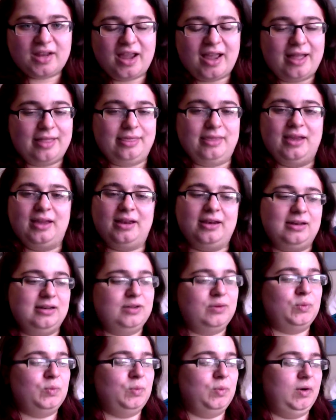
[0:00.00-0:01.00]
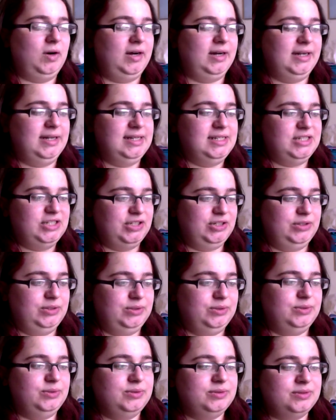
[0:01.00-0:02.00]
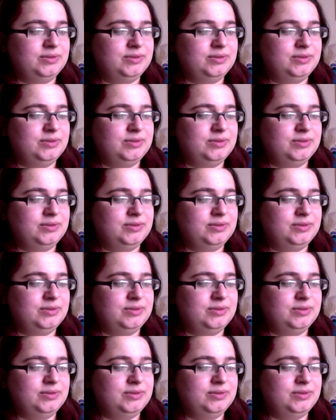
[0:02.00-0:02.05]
And then what I do